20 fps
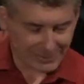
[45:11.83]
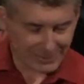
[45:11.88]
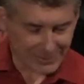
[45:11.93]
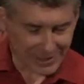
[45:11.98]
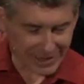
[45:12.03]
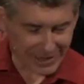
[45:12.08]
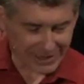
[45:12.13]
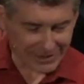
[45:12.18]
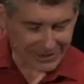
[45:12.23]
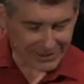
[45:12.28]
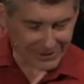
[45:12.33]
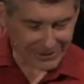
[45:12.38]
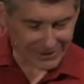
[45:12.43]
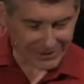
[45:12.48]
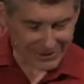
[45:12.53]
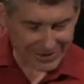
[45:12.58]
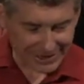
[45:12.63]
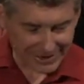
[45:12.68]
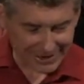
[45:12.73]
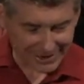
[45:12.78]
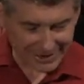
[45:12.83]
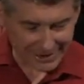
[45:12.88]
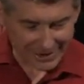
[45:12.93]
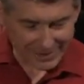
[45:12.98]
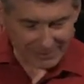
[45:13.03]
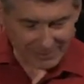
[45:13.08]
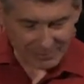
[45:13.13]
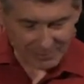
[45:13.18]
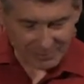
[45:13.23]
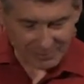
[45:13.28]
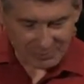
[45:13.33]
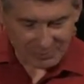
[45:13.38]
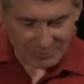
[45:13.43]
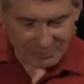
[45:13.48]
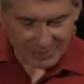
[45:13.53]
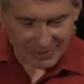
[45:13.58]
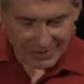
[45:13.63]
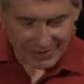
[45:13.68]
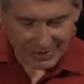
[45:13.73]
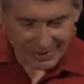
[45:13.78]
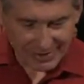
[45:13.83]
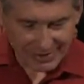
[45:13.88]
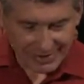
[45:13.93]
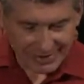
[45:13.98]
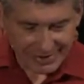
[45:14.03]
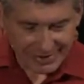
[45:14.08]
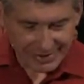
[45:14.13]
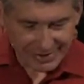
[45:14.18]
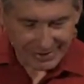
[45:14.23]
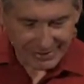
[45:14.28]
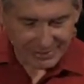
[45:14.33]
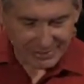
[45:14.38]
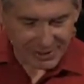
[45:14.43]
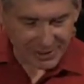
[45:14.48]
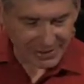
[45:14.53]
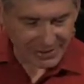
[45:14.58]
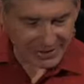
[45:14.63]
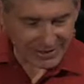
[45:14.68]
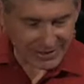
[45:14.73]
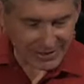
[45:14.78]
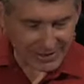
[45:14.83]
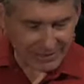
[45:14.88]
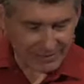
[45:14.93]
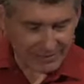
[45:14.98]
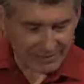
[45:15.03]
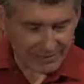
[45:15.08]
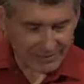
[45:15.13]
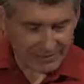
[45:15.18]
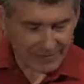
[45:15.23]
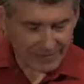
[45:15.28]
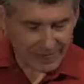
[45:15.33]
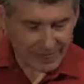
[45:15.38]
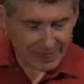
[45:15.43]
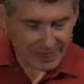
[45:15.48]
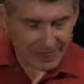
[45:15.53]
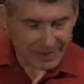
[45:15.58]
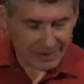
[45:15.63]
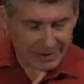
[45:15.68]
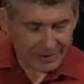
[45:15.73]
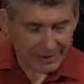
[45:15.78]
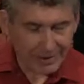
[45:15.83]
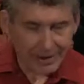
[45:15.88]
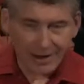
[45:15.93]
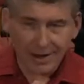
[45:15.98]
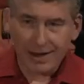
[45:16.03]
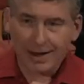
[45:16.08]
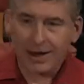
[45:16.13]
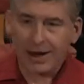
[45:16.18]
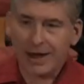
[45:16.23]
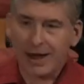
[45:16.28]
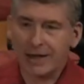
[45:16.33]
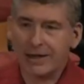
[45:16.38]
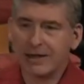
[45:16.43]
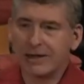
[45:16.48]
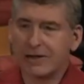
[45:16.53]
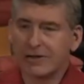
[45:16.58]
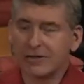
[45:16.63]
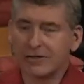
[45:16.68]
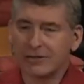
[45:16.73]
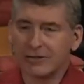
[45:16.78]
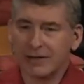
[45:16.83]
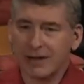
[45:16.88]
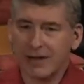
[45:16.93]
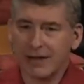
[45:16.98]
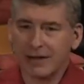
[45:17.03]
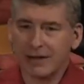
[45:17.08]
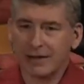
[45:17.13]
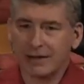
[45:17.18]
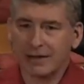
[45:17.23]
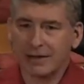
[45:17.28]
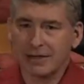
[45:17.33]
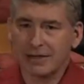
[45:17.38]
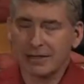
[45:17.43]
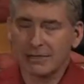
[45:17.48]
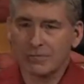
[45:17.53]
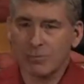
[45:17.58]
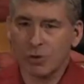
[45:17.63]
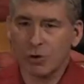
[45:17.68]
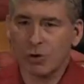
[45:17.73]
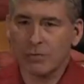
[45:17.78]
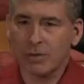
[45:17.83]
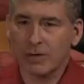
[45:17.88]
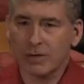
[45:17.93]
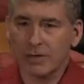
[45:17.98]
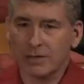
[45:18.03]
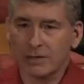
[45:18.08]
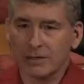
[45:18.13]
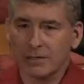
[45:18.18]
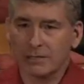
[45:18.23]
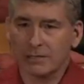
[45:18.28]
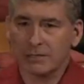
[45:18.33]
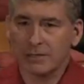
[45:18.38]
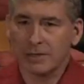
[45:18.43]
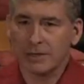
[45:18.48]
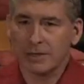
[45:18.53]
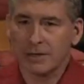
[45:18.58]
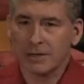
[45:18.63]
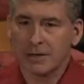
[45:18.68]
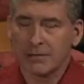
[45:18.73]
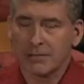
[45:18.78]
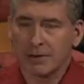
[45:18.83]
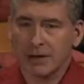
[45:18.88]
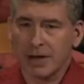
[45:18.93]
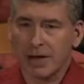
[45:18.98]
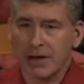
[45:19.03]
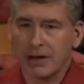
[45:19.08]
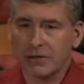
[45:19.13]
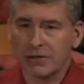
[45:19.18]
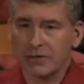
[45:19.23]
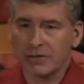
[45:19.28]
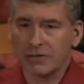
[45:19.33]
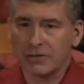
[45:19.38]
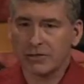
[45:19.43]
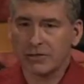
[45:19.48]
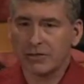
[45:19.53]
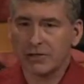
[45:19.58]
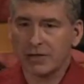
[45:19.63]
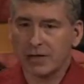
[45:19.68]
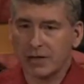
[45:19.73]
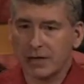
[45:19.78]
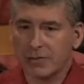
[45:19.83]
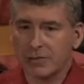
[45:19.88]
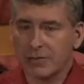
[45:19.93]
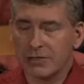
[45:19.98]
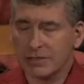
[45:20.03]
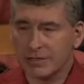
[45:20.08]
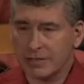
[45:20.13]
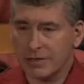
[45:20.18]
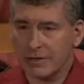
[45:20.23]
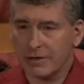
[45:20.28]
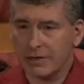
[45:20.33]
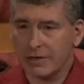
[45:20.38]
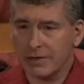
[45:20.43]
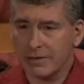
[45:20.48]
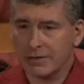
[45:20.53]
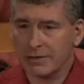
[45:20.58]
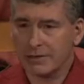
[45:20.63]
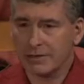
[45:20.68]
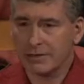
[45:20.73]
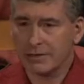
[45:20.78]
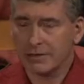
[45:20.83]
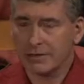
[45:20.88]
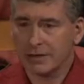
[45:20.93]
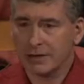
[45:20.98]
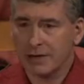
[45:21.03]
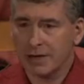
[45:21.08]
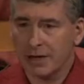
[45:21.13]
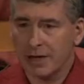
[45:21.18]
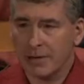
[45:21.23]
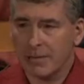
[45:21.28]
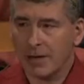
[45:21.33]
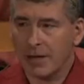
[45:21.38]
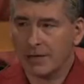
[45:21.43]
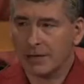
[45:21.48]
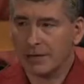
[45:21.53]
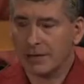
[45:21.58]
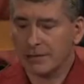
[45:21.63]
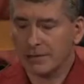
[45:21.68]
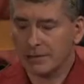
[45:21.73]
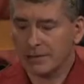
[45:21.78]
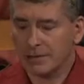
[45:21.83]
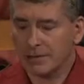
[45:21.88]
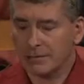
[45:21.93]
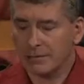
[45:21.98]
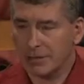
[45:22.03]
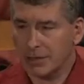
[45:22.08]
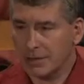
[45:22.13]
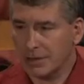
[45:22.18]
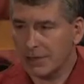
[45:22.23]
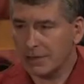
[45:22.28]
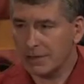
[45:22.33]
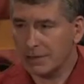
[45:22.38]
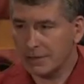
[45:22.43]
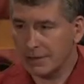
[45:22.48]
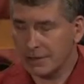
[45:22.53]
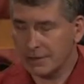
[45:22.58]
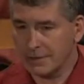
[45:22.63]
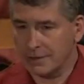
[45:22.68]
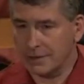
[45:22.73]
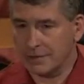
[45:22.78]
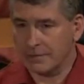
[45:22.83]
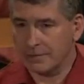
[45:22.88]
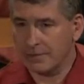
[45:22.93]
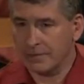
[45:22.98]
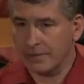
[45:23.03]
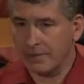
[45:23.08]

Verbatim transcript: I didn't understand that. But uh, I didn't understand his Mormonism, but I understood that he was serious about this belief system